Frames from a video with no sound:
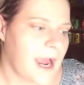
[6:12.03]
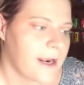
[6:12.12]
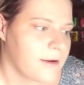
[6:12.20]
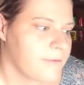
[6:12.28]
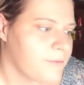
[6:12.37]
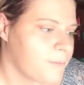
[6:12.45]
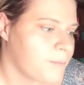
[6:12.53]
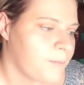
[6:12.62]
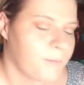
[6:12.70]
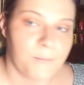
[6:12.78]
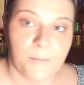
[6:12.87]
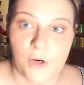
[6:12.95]
kind of
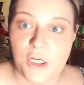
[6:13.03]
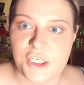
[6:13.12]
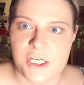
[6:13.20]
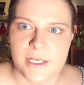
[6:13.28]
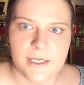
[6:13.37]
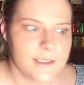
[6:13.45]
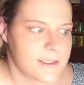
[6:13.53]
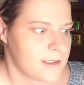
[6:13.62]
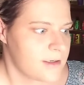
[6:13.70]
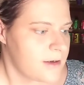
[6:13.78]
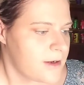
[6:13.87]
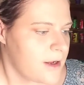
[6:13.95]
brush it is
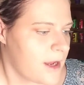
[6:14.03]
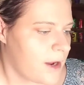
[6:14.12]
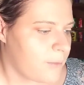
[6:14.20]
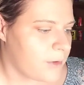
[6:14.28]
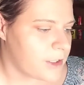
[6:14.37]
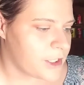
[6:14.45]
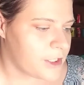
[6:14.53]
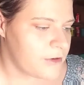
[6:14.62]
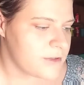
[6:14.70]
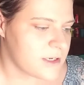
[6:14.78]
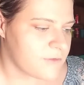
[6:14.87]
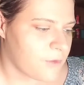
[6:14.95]
and what to
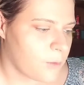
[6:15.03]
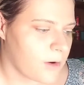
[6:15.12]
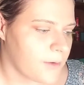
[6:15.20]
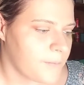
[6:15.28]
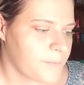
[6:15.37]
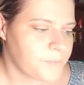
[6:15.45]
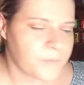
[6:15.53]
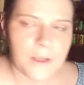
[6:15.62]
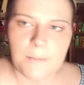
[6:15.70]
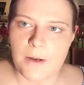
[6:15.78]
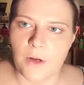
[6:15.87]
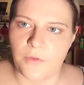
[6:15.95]
use it for.
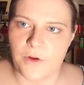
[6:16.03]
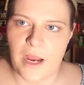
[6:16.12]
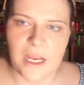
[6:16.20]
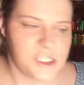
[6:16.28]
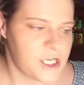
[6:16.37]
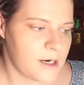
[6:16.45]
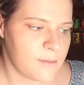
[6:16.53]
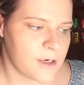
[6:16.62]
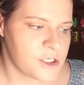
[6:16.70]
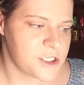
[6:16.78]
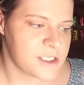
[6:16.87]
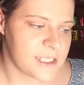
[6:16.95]
But on their eyeshadow
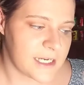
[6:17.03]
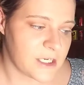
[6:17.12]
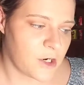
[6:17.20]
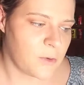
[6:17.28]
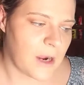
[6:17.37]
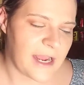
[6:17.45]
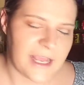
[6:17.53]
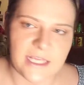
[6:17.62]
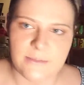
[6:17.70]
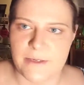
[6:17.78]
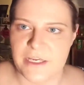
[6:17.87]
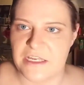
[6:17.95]
brushes, they don't, I guess
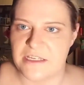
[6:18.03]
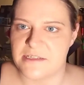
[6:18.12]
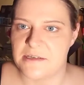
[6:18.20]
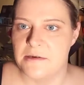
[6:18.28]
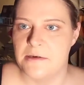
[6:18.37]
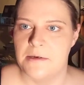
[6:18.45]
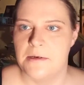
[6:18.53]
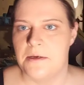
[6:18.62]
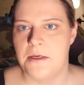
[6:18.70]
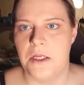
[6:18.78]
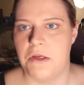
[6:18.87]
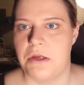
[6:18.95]
because
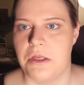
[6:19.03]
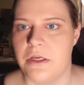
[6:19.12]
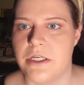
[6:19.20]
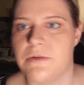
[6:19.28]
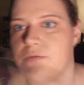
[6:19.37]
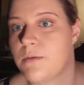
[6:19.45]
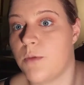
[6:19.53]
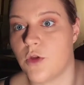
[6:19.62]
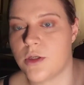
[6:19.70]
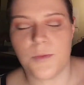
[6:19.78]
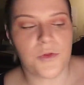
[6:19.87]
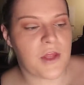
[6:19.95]
you can use them for
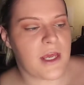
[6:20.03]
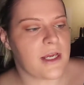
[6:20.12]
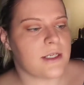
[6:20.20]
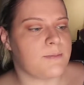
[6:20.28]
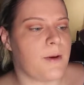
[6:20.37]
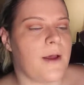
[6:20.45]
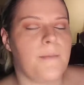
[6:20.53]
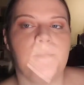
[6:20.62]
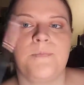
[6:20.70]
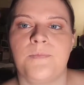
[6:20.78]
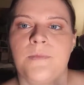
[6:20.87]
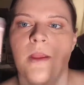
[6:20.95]
multiple things. But,
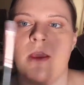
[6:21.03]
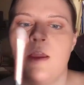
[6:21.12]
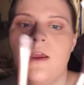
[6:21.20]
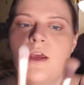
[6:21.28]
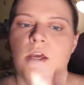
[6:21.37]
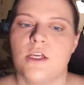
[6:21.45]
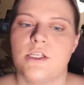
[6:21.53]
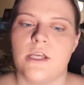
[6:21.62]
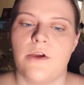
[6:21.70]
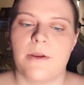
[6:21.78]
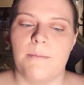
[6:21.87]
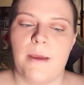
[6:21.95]

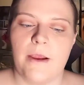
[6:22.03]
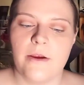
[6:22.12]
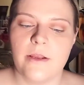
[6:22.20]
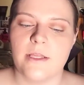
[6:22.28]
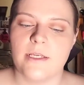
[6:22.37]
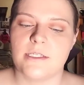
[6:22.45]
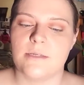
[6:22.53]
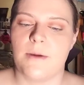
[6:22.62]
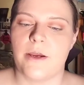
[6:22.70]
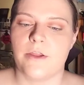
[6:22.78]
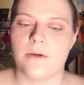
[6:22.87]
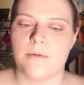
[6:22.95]
so comparing this to
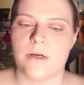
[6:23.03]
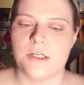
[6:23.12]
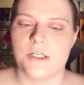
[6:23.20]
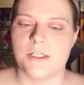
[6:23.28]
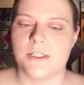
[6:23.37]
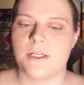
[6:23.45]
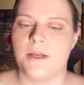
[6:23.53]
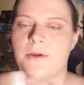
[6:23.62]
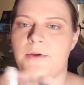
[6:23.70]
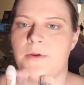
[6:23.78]
my other brushes,